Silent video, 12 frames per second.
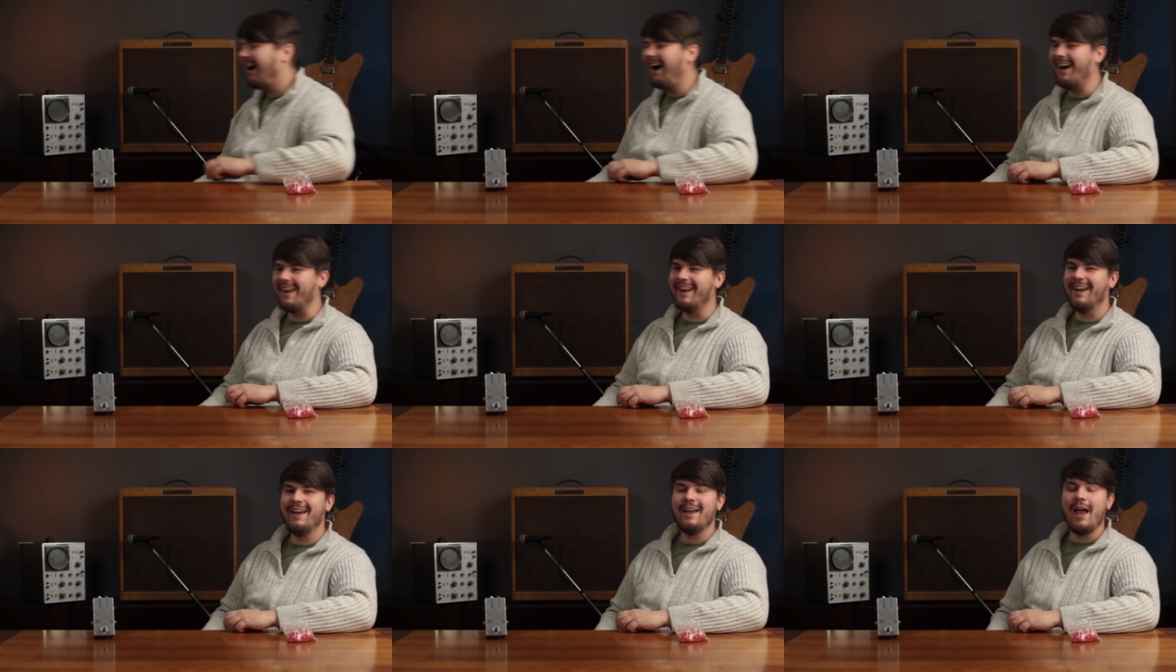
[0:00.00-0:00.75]
Hi,
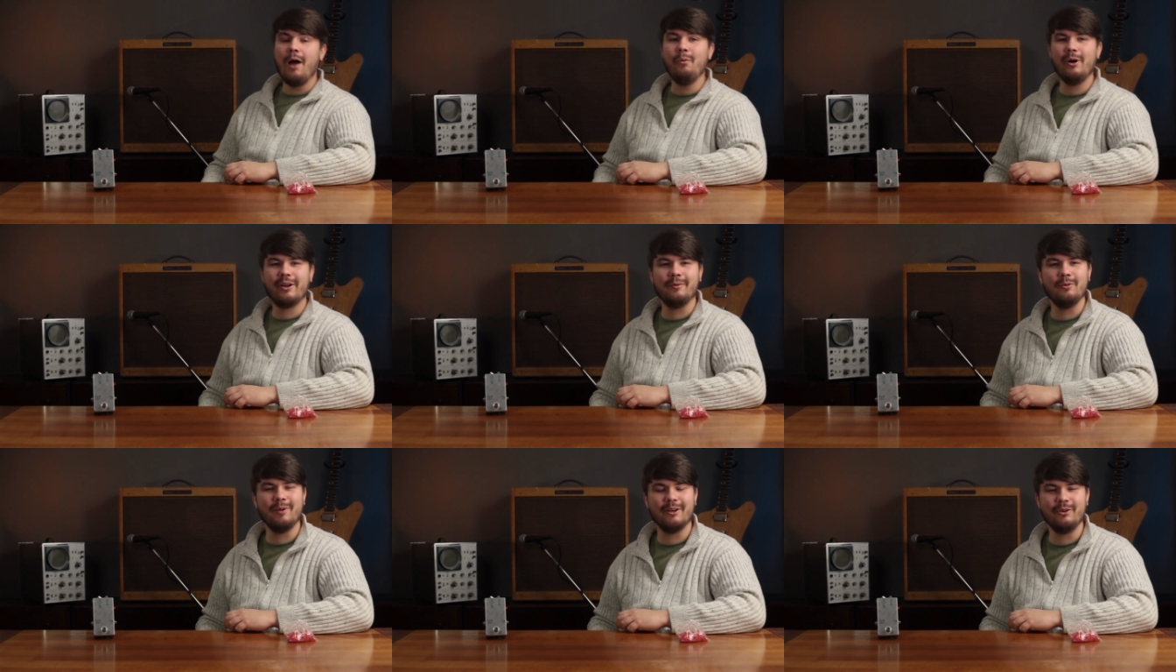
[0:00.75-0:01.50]
and welcome
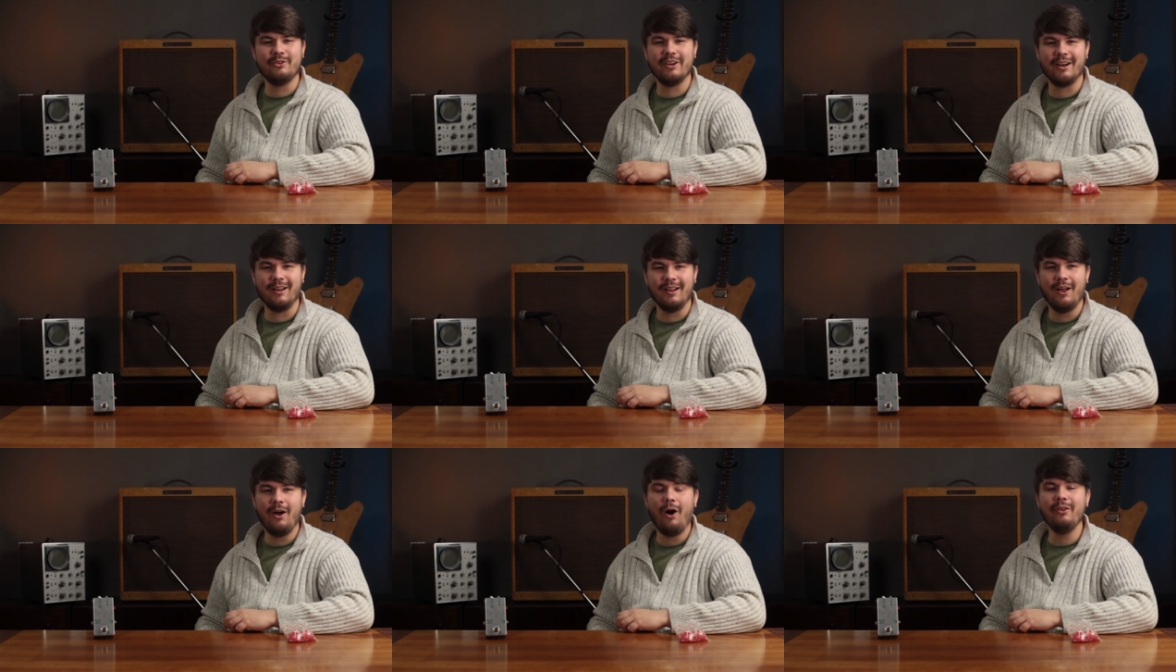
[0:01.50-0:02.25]
to my new channel
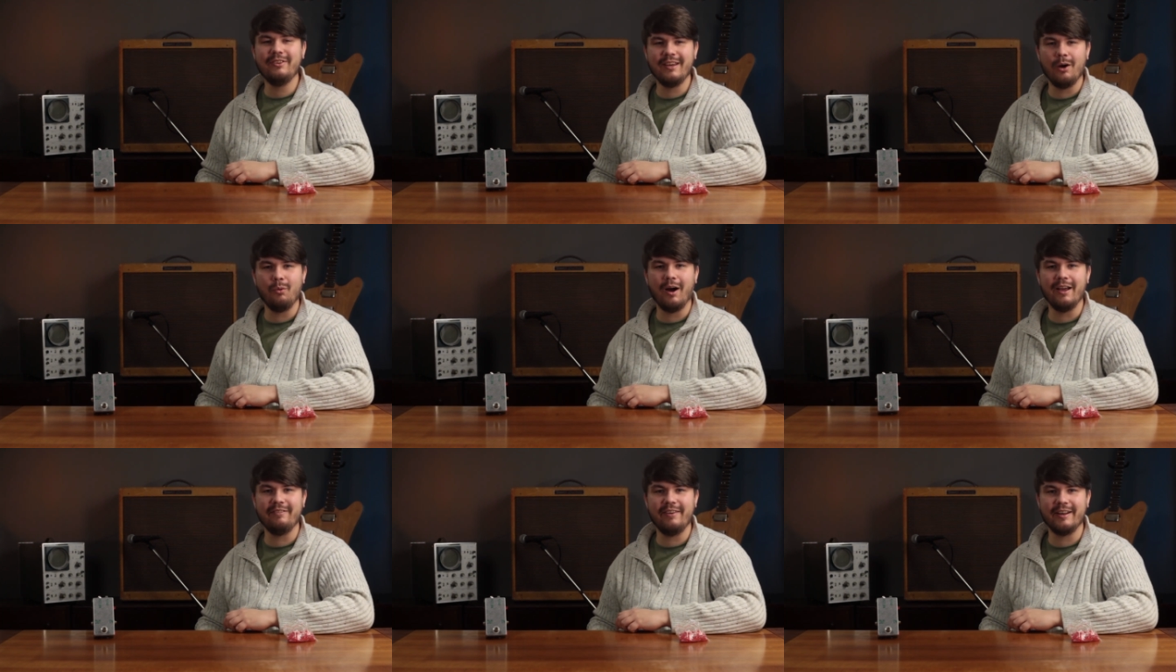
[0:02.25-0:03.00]
on
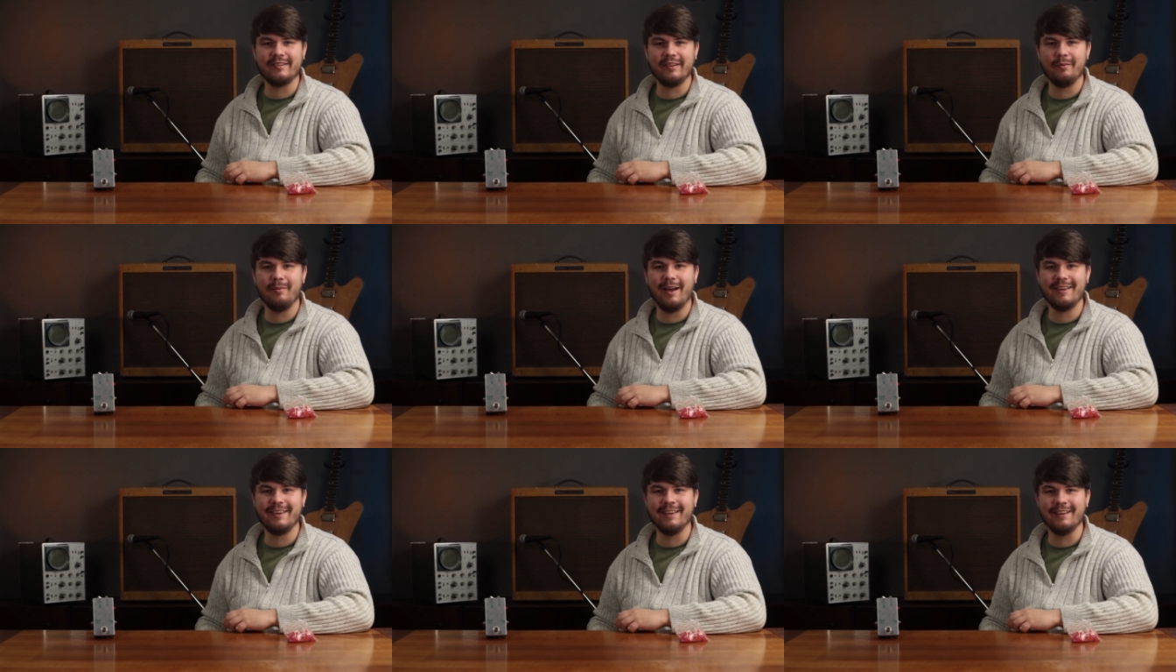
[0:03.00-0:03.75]
DIY FX In The
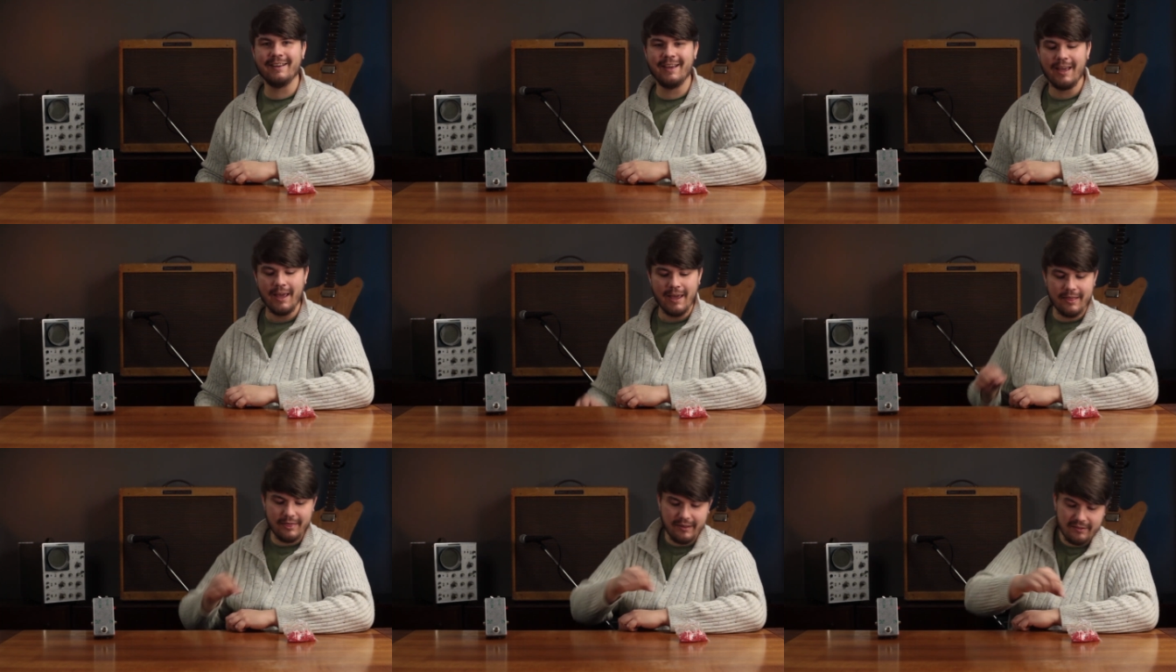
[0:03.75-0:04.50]
Making.
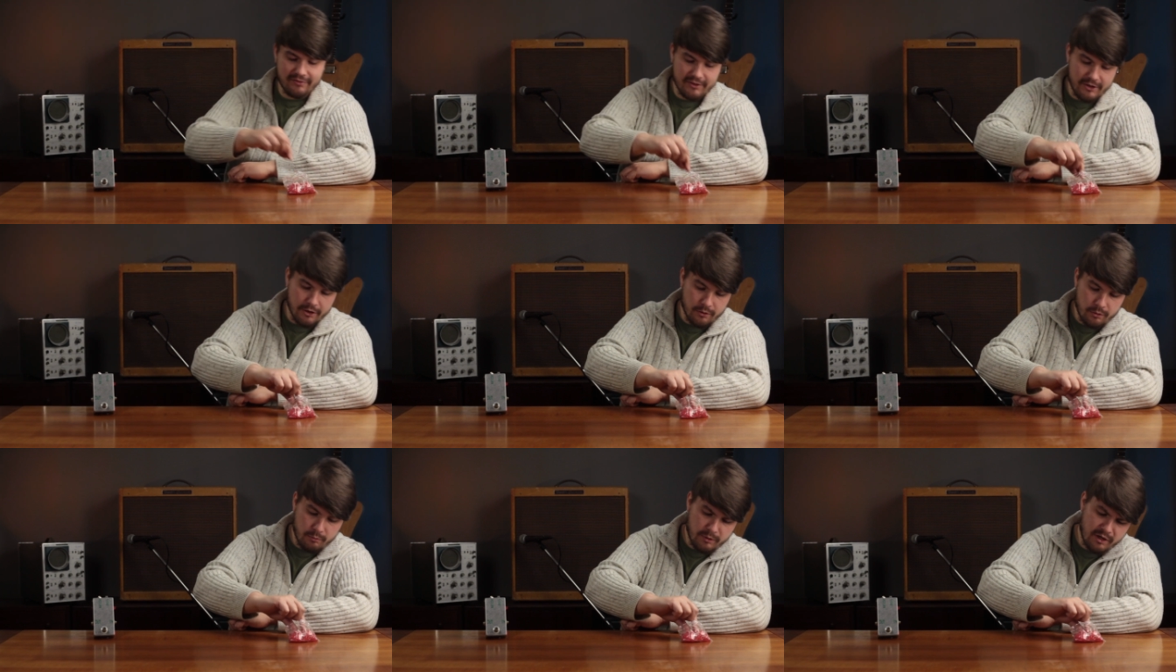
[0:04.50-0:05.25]
In this
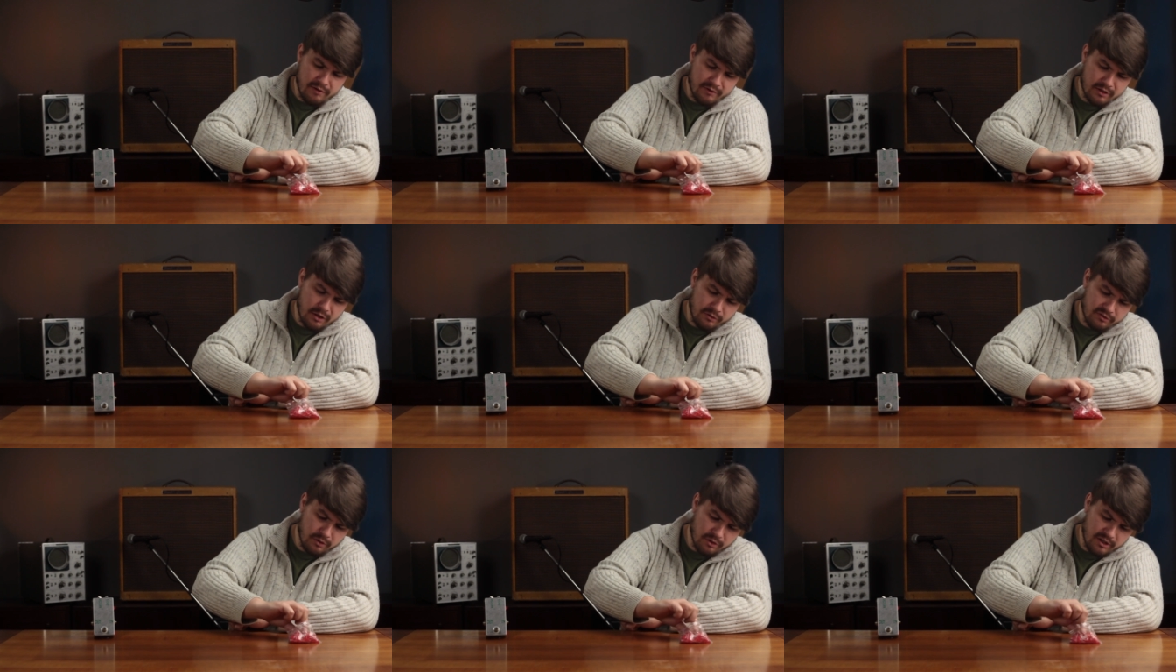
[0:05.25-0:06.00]
video, we're going to have a
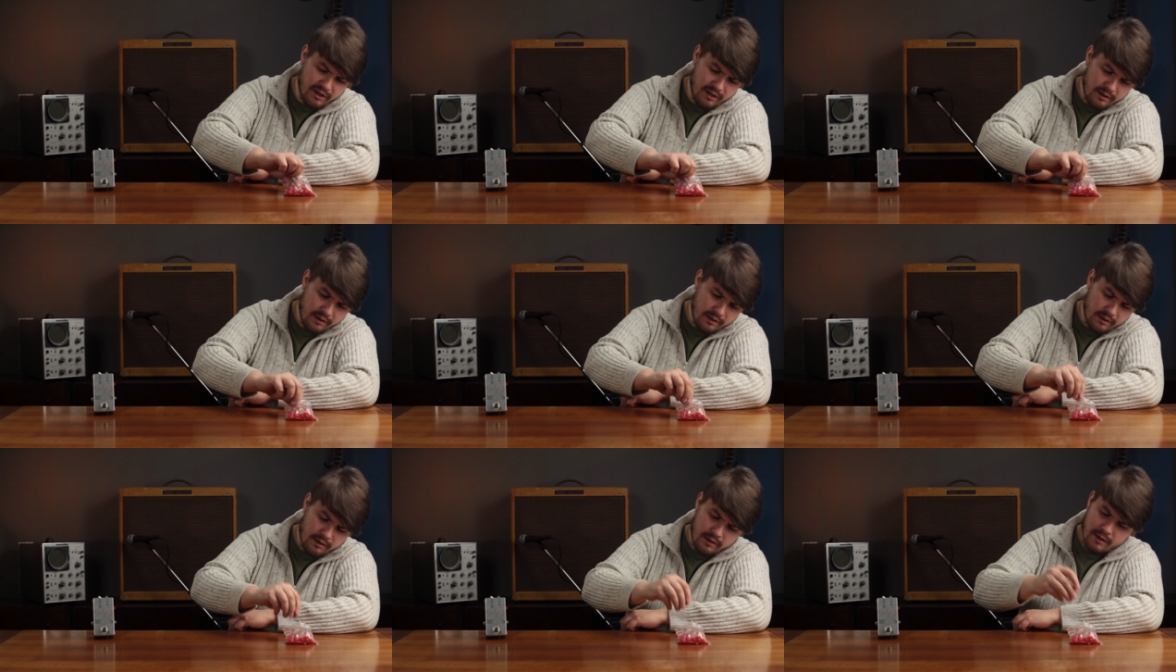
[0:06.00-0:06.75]
close look
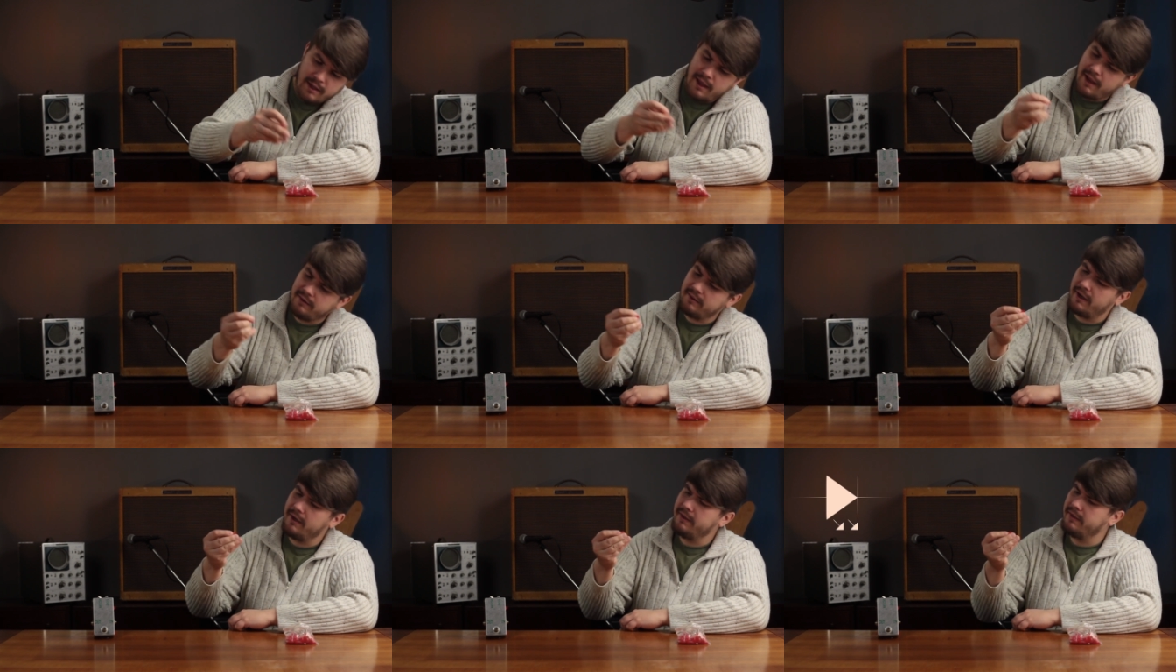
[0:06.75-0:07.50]
at an
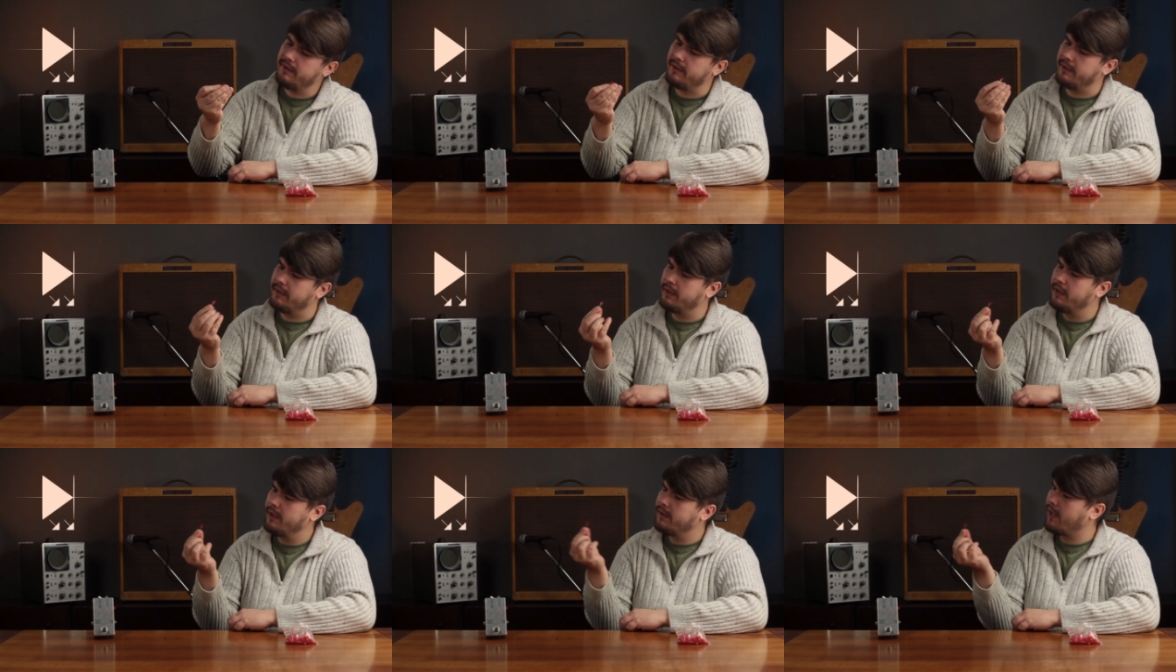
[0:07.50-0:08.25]
LED
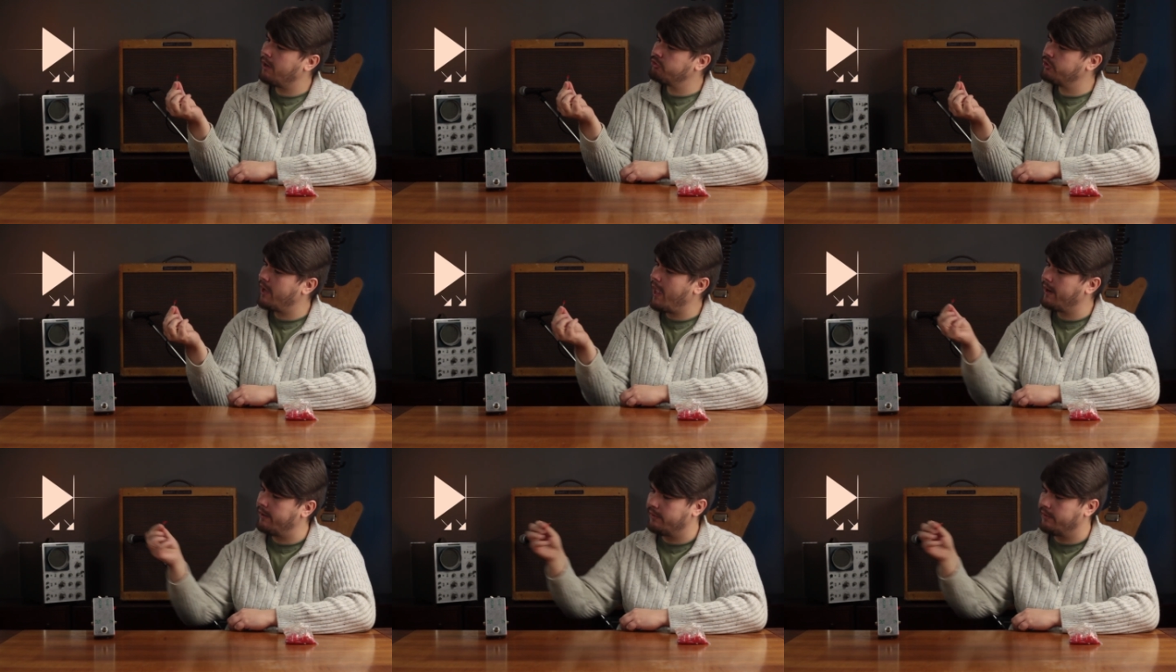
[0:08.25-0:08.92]
and how to add